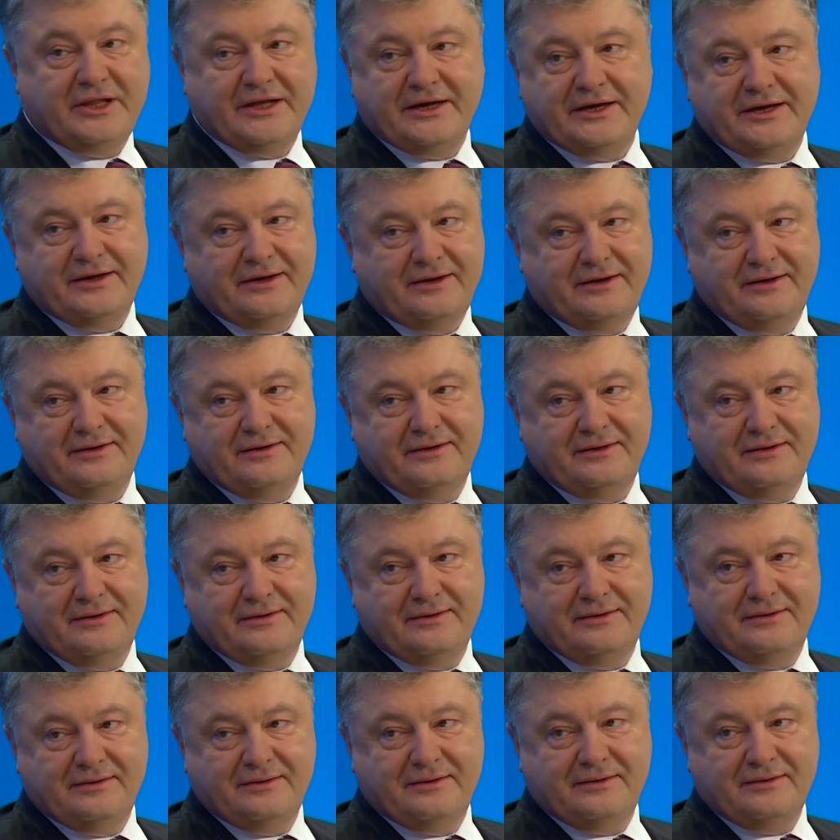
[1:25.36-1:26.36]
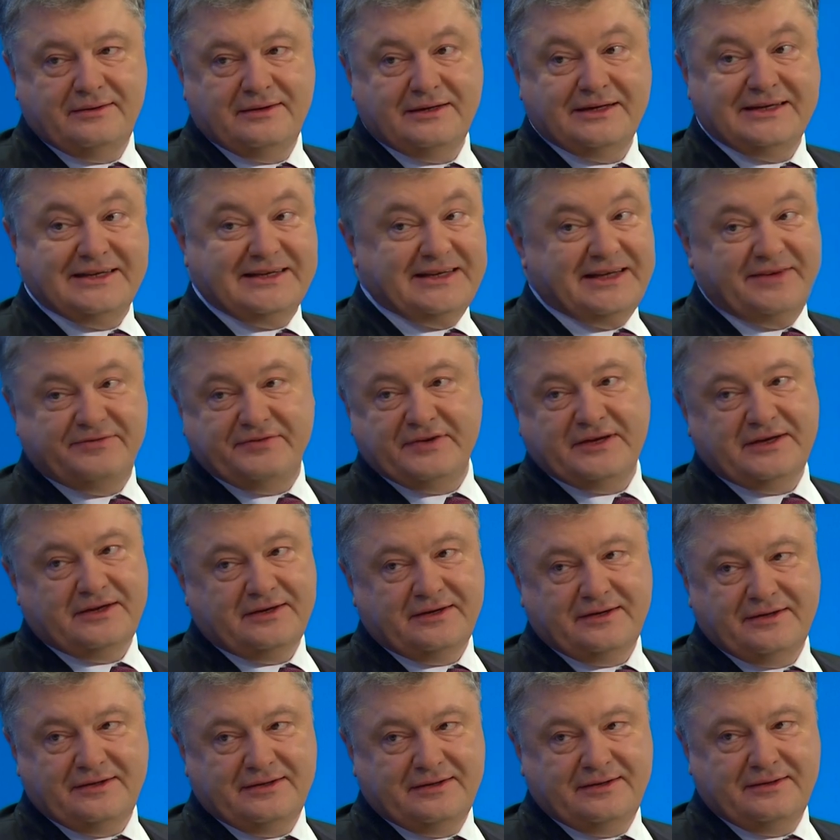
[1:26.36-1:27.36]
of the country and even
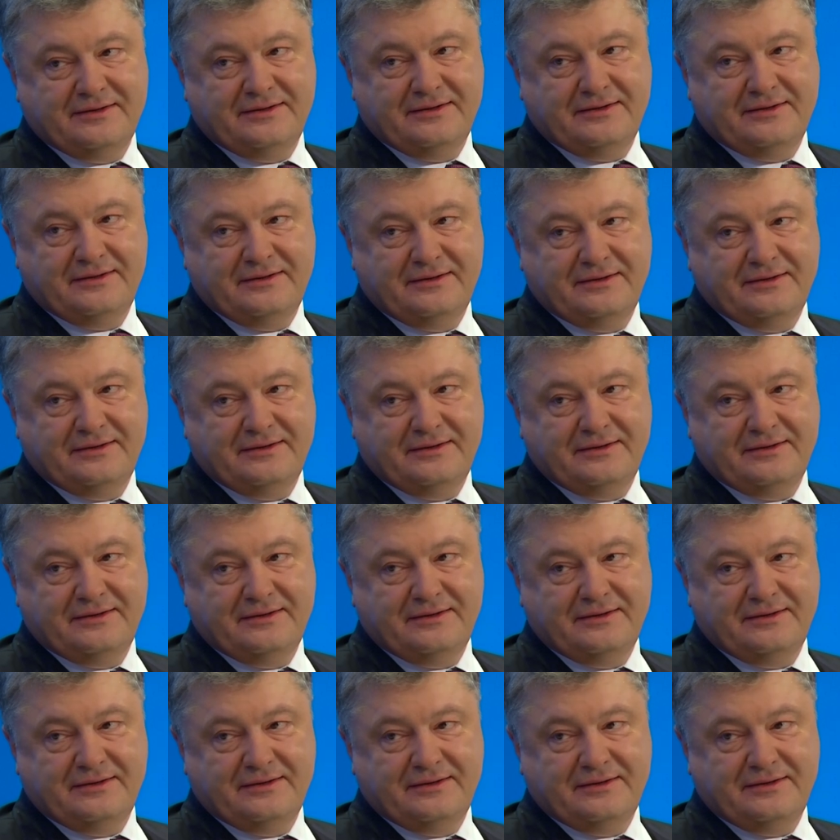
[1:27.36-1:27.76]
of betraying